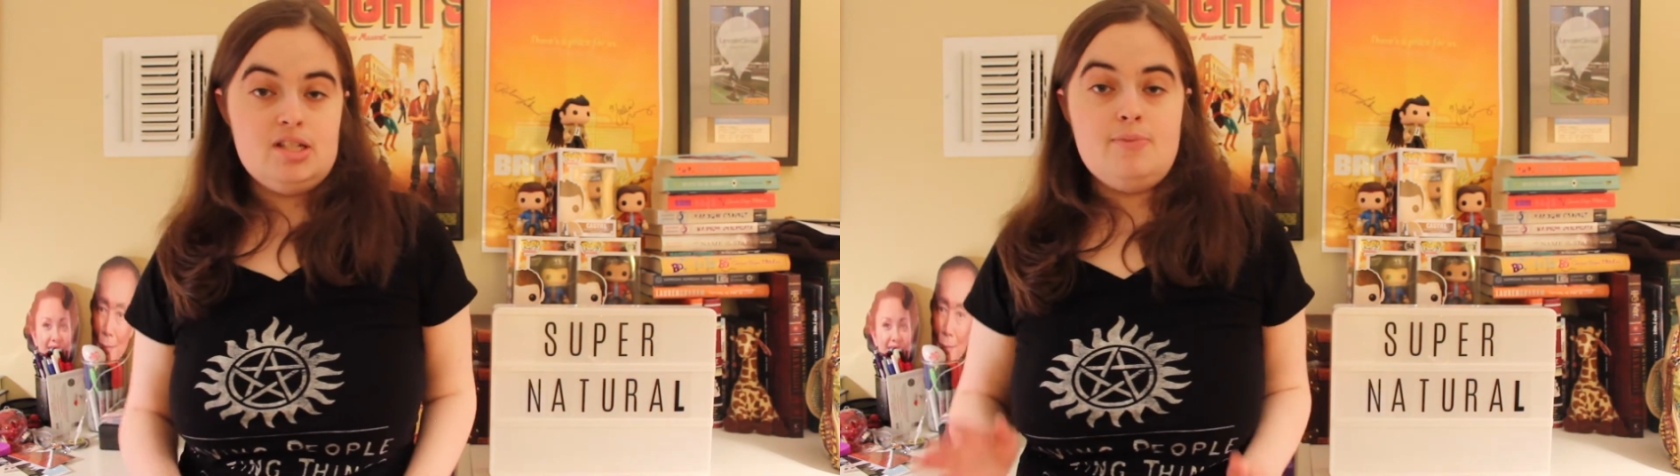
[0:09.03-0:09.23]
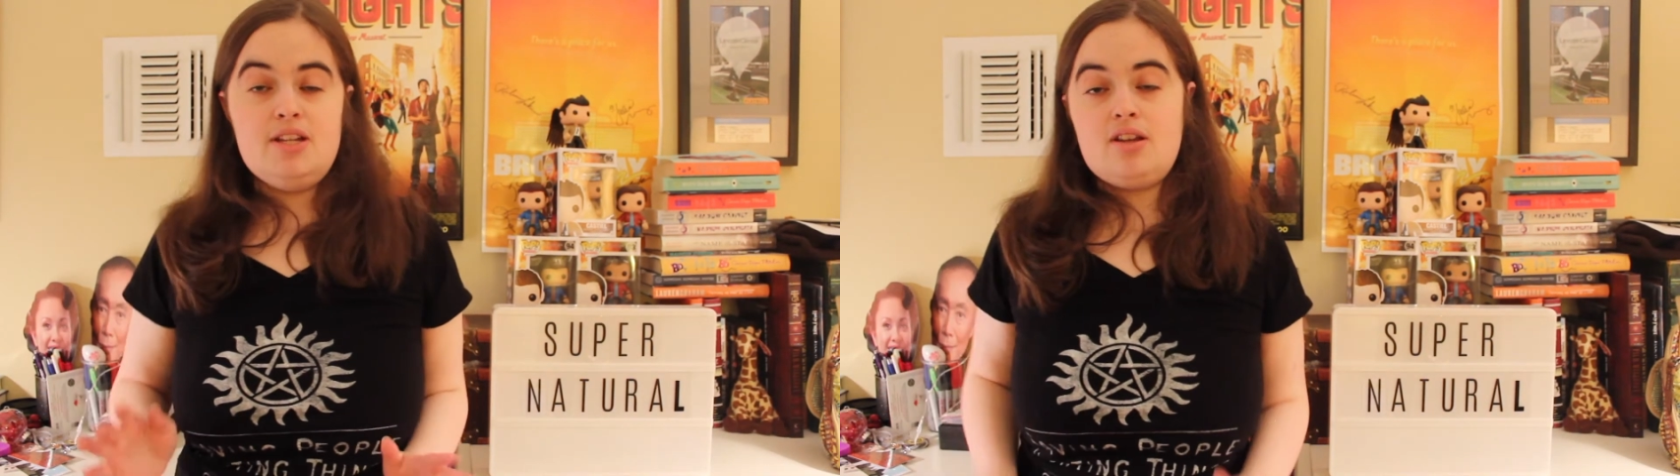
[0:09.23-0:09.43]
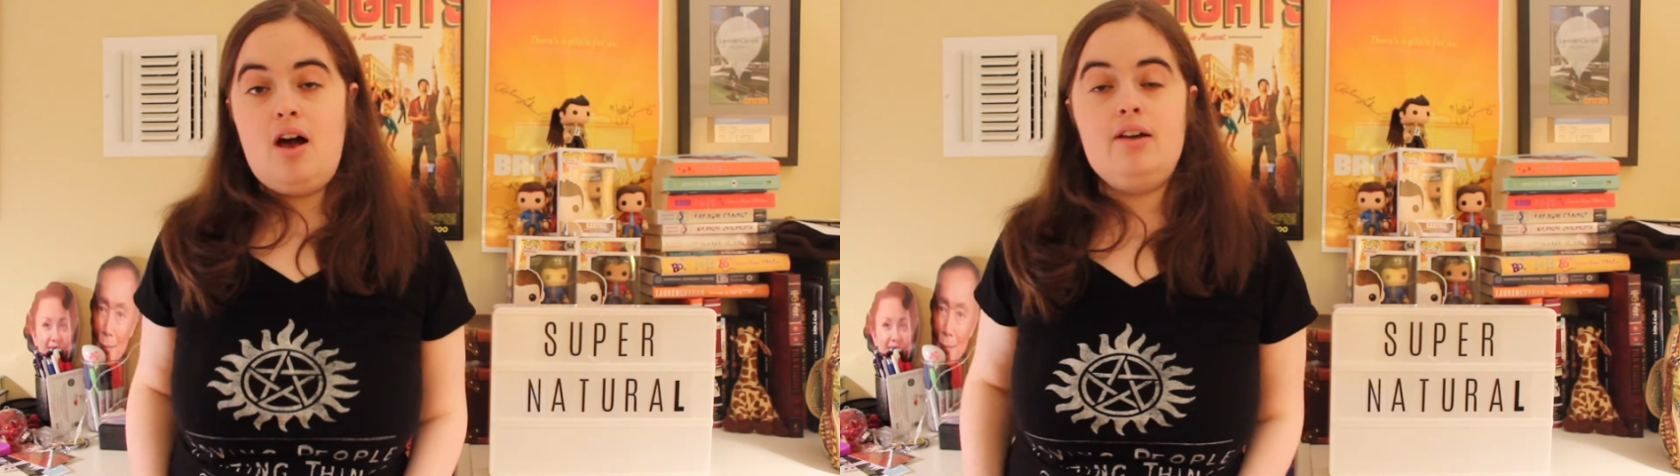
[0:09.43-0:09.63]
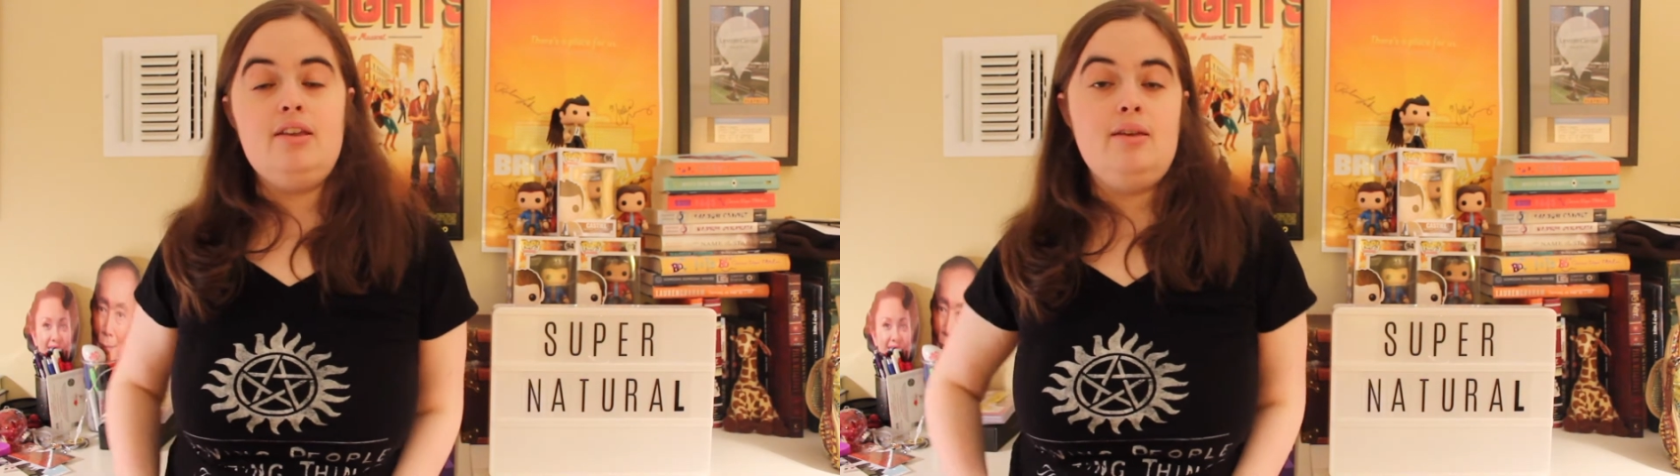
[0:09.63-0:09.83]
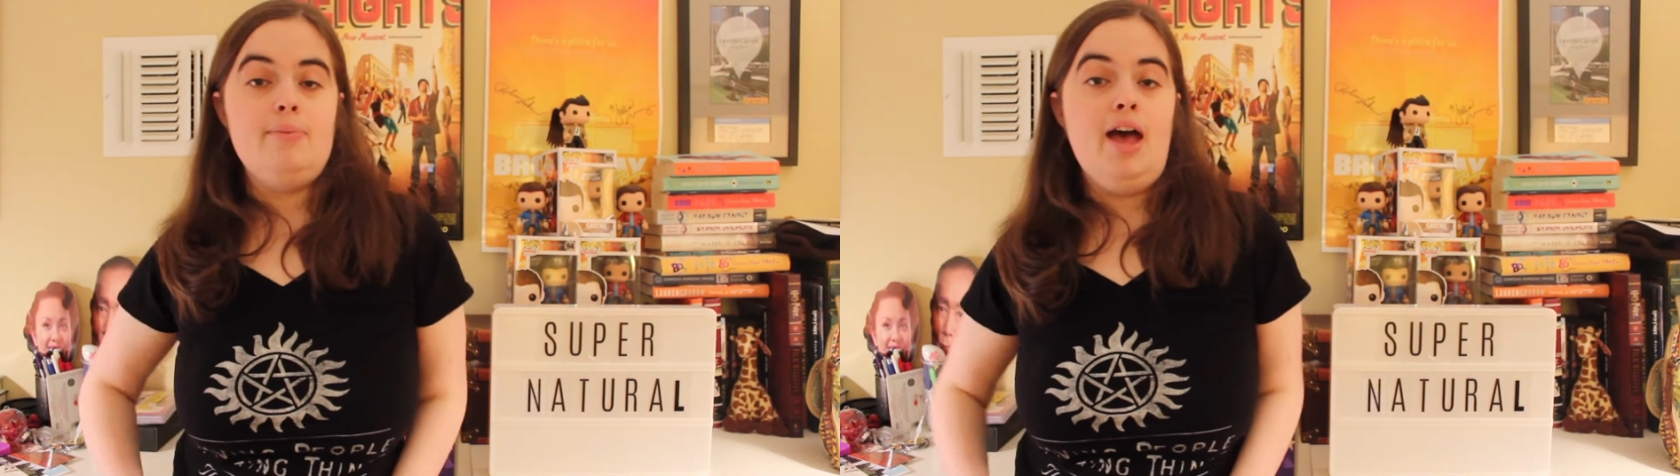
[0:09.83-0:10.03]
to be
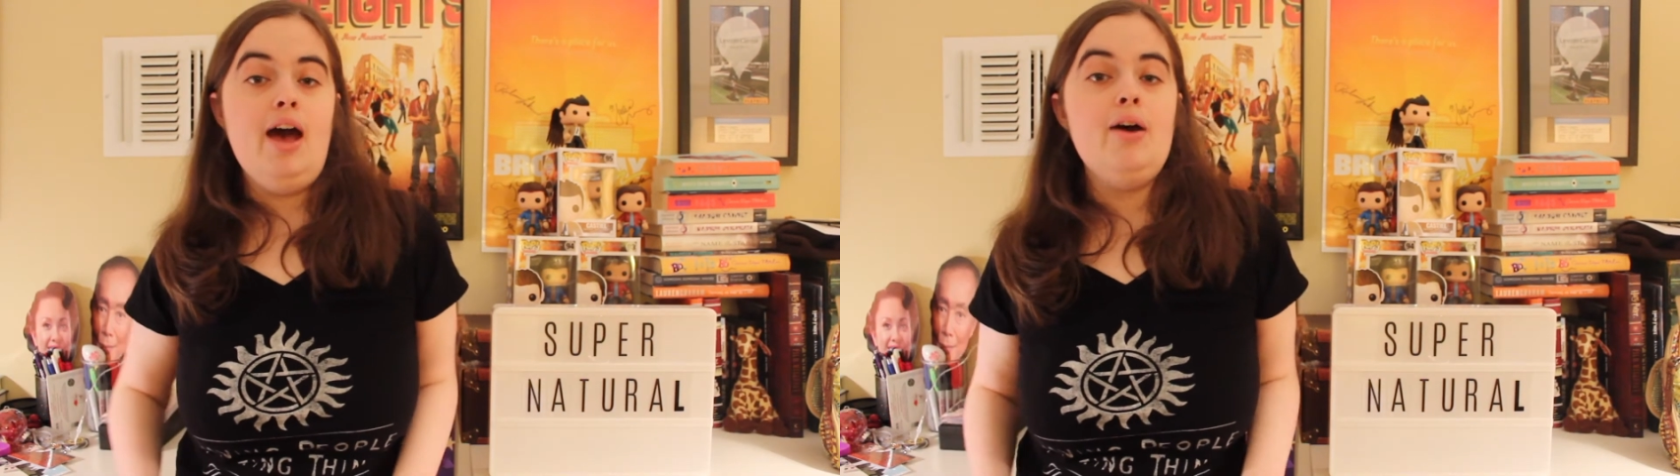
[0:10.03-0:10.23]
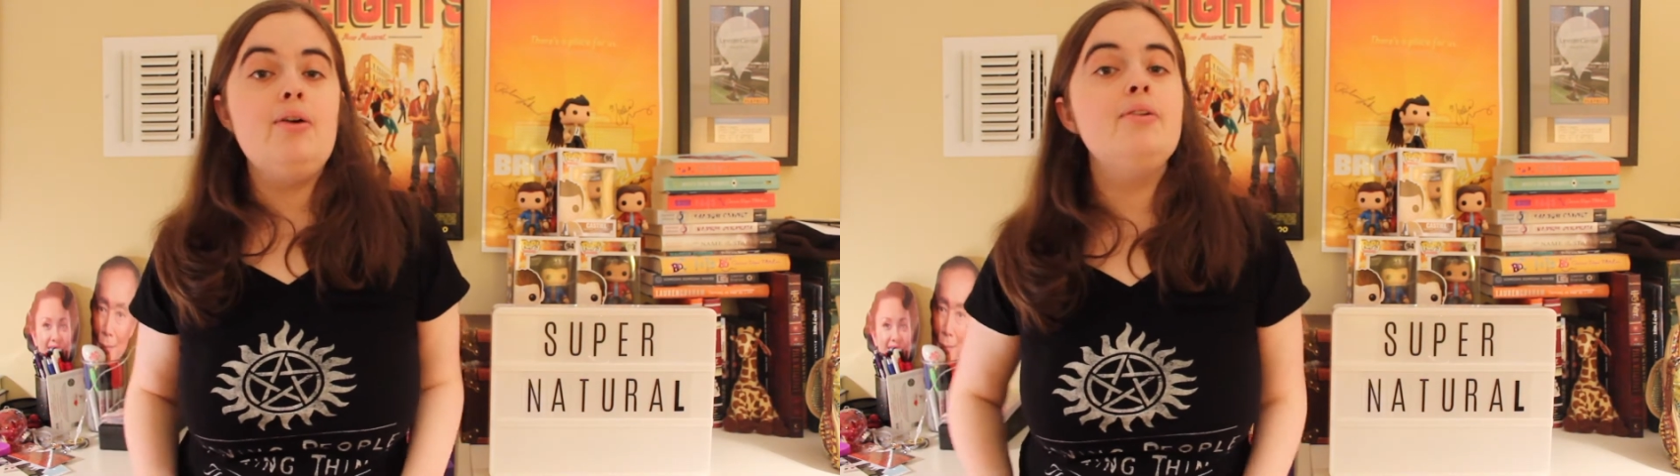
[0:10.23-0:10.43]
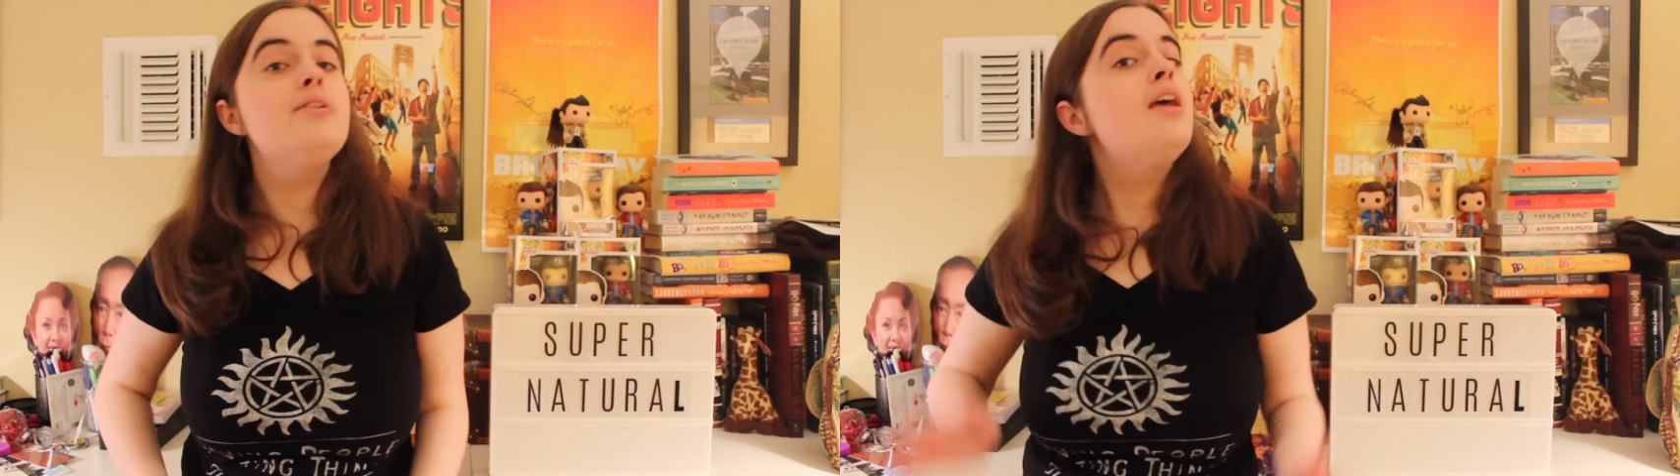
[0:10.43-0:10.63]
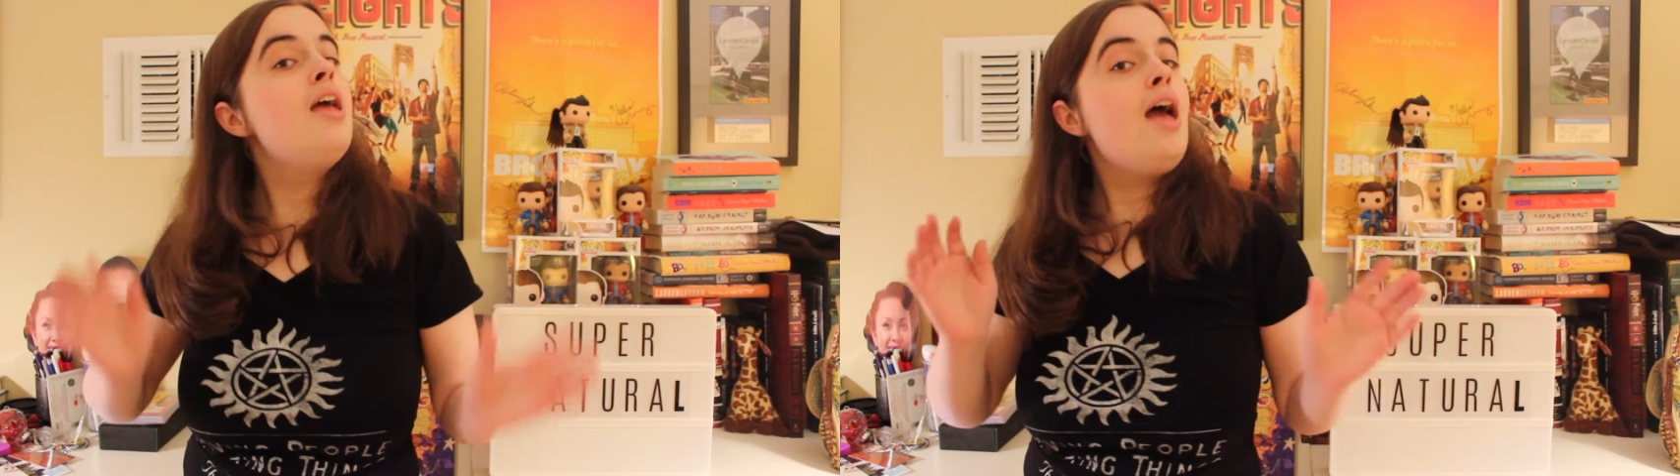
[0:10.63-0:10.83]
talking about